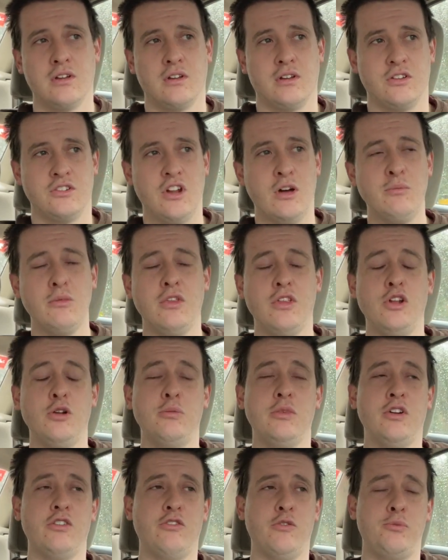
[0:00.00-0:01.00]
Because I'm a little
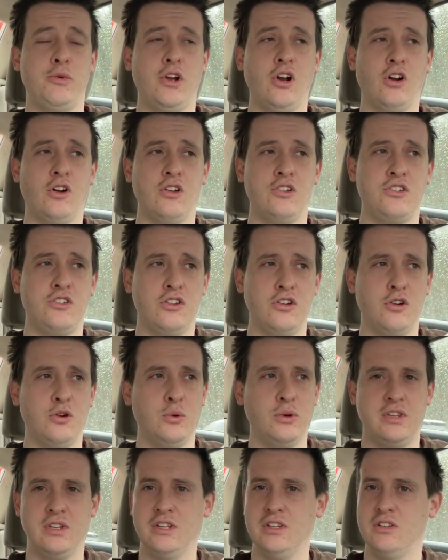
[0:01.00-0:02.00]
bit of a purist too
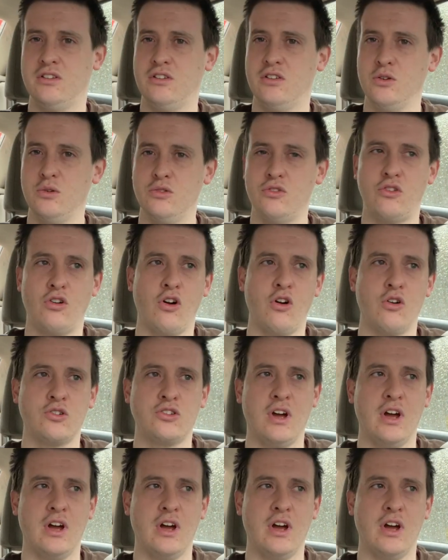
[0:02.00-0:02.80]
with the 2-strokes.